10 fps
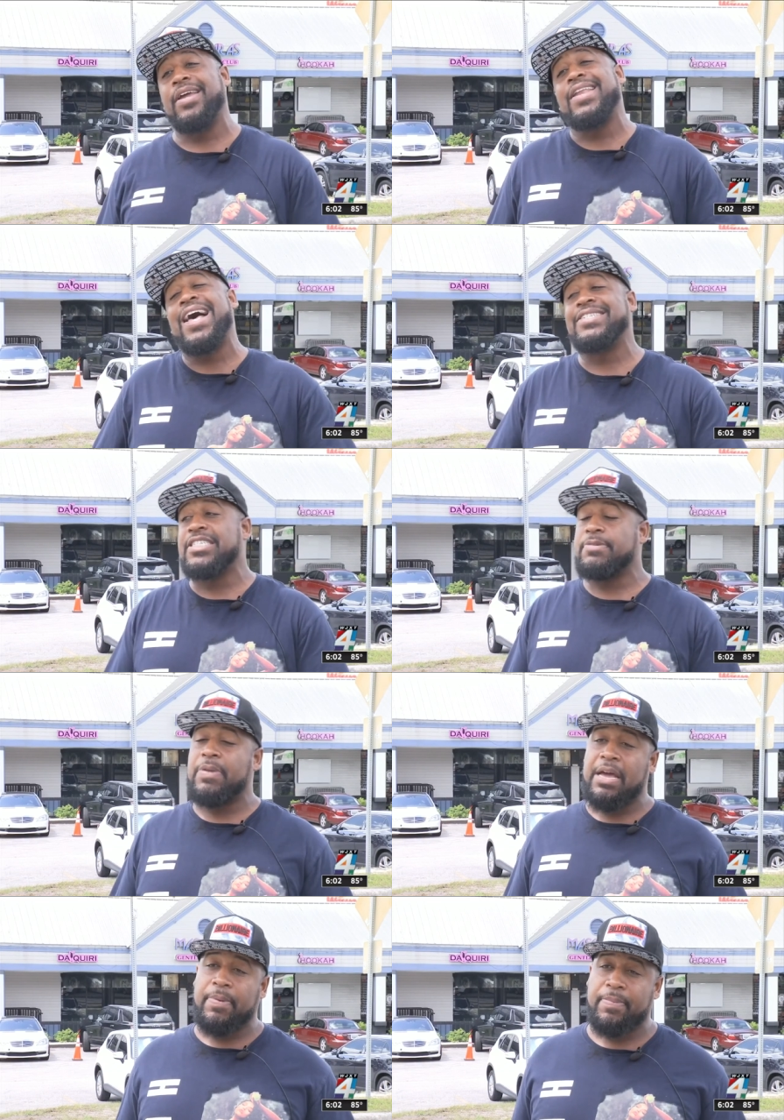and not just
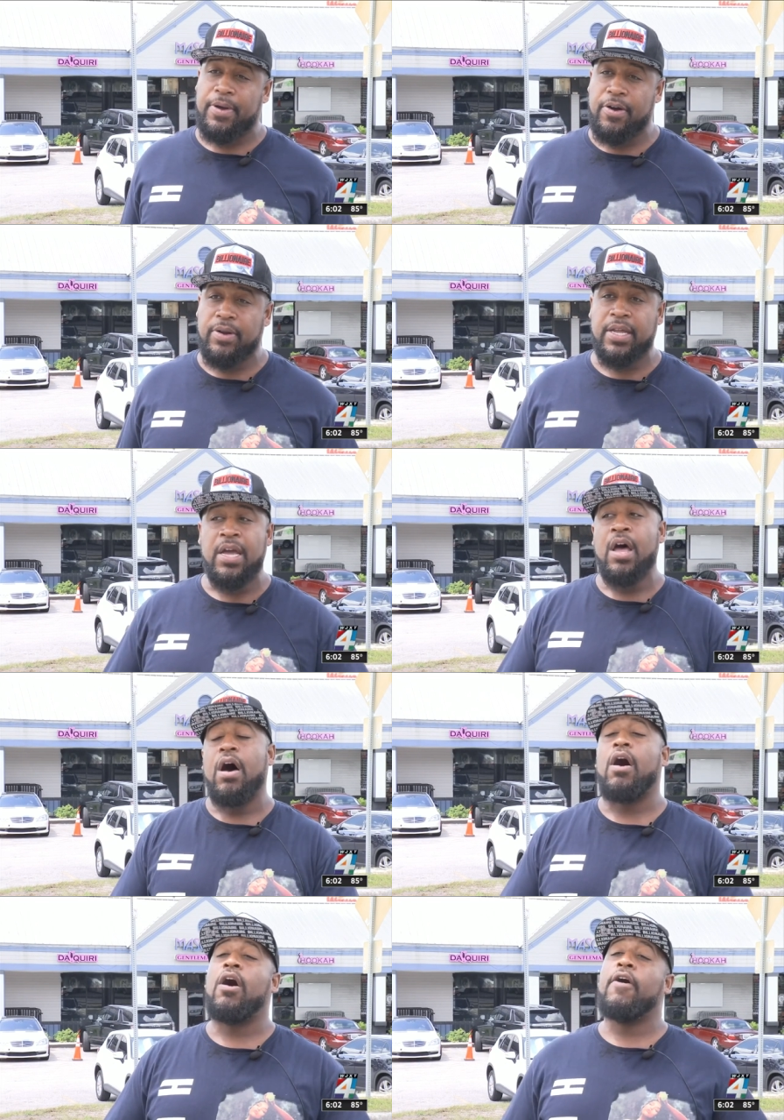black people only,
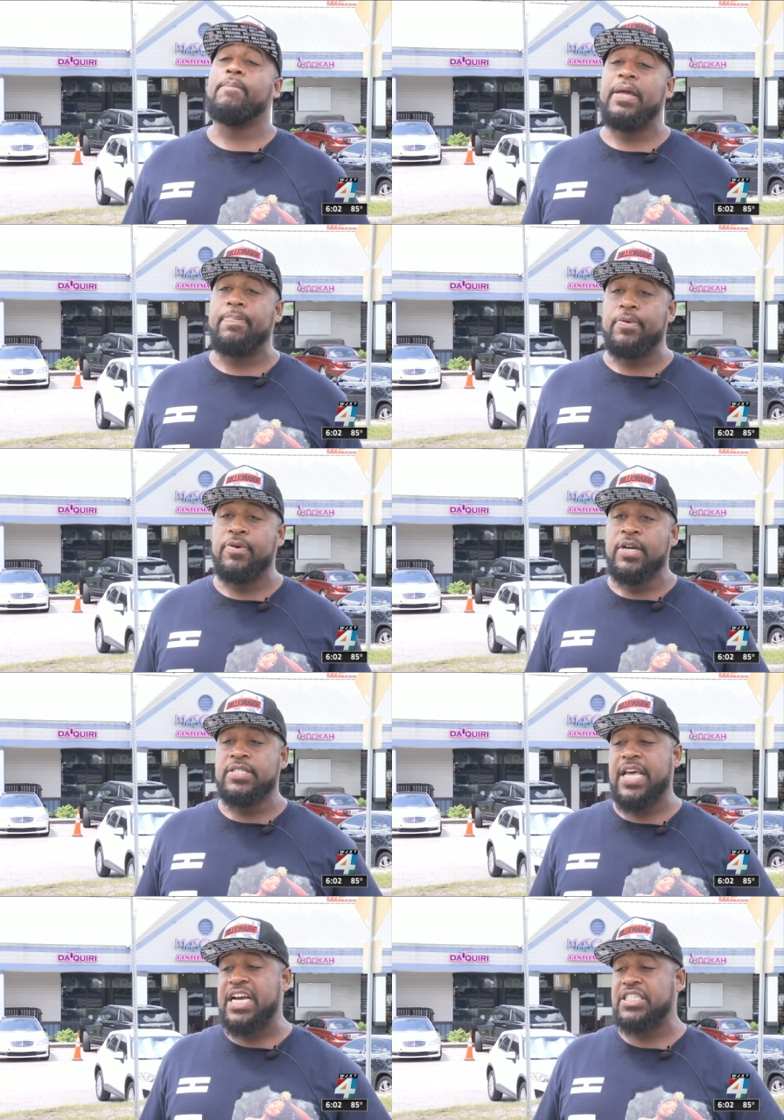all people,
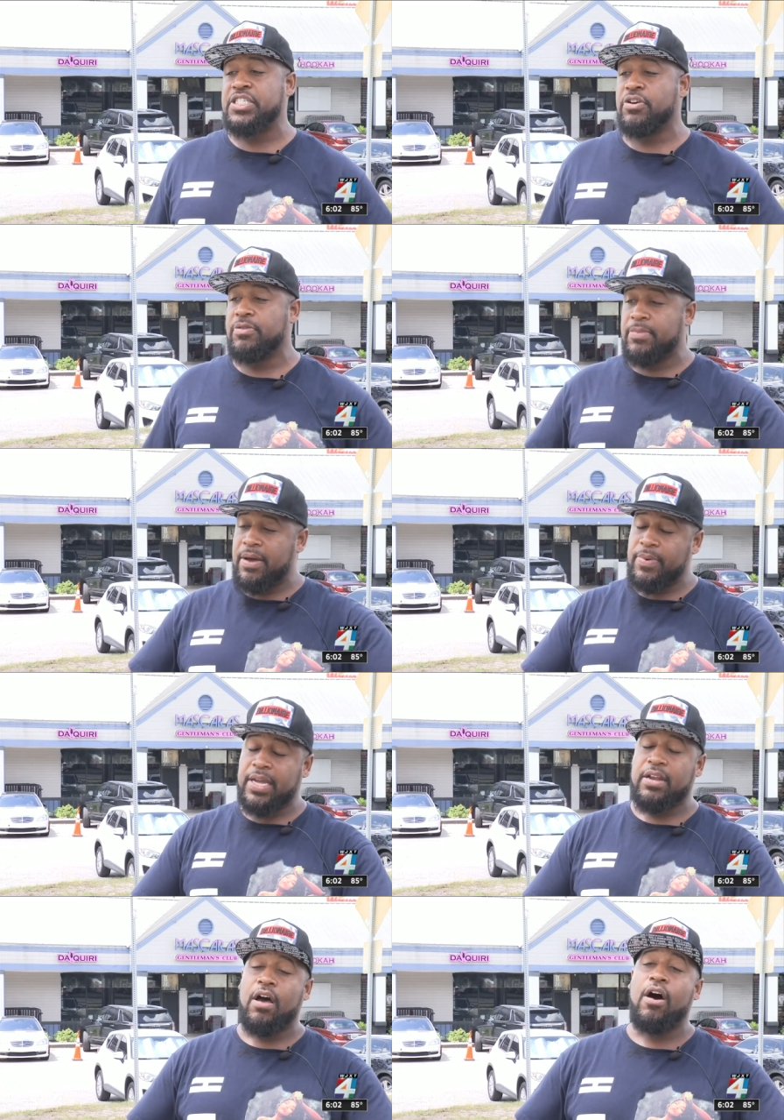to actually show them that we
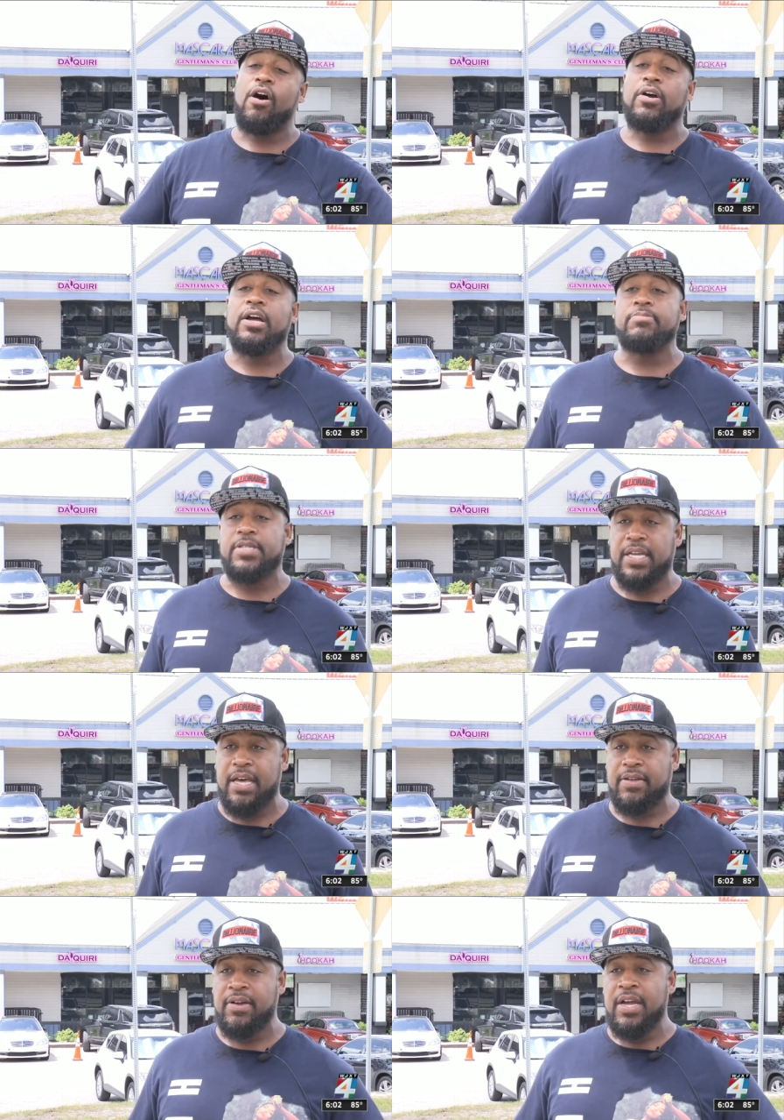can all come
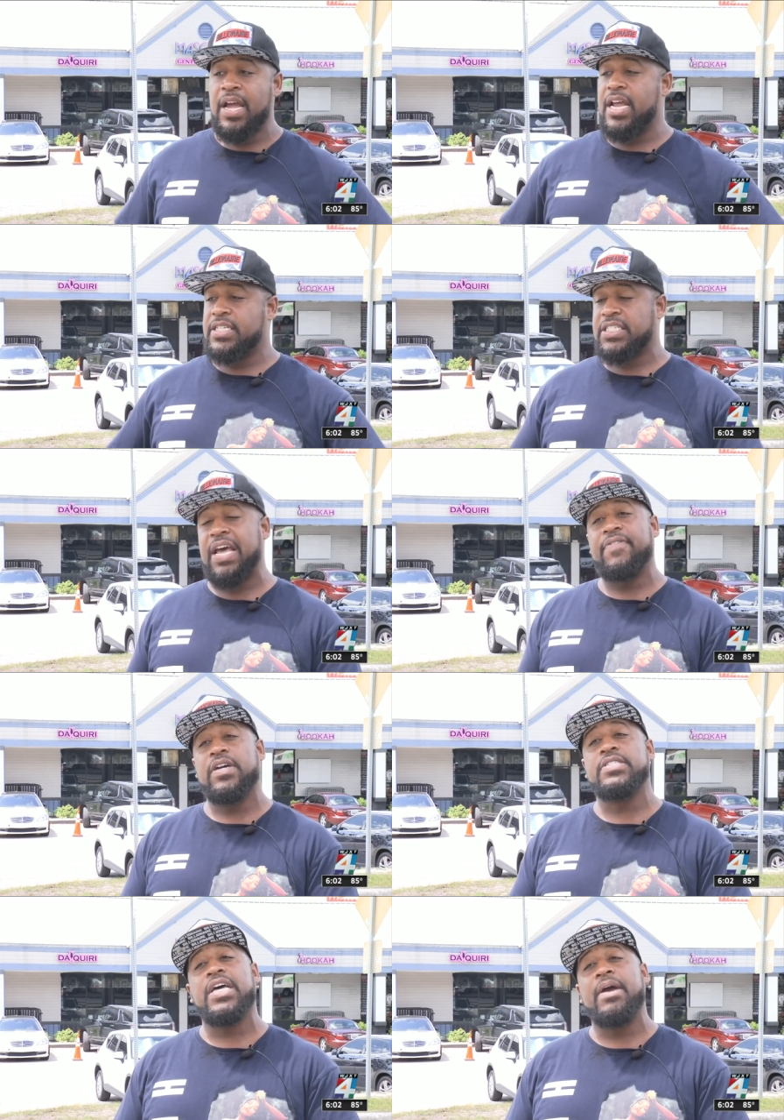together and just have a
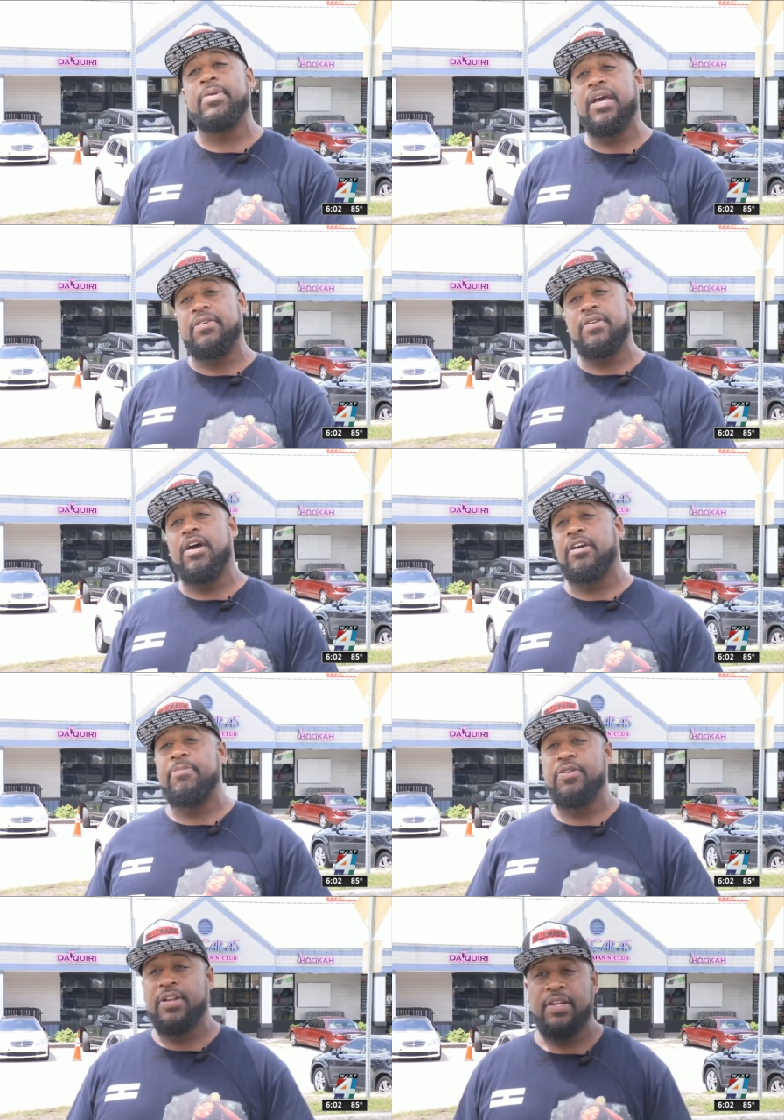good time together in our
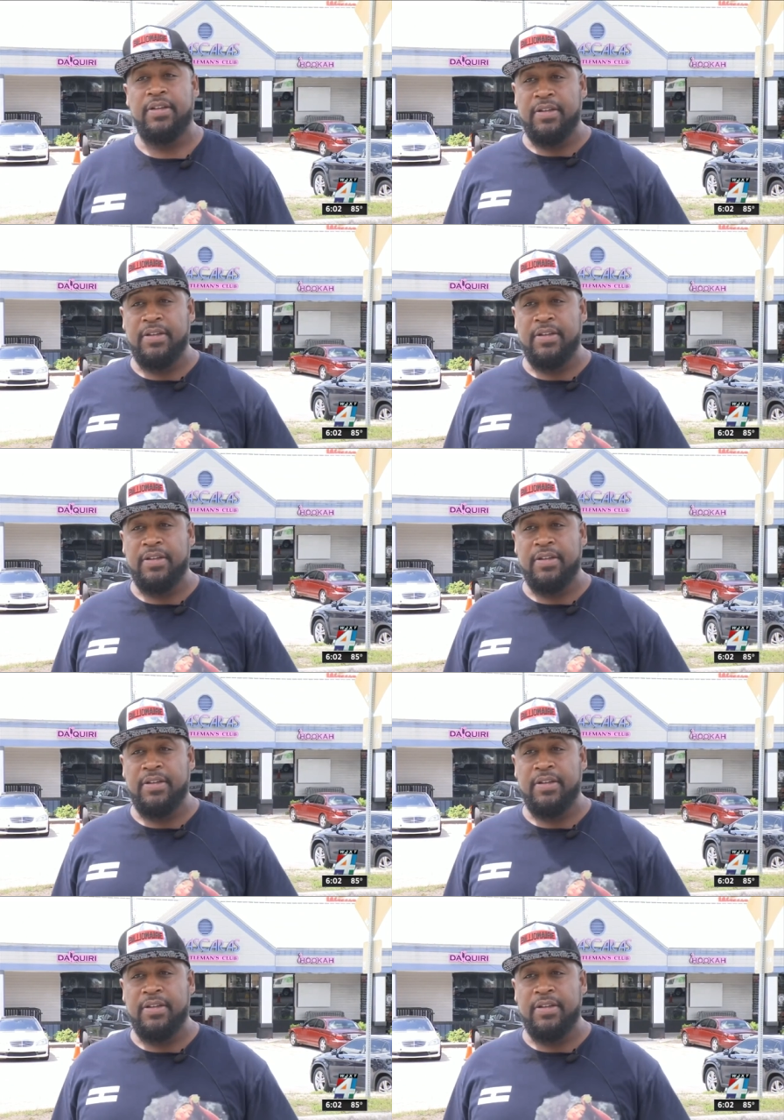community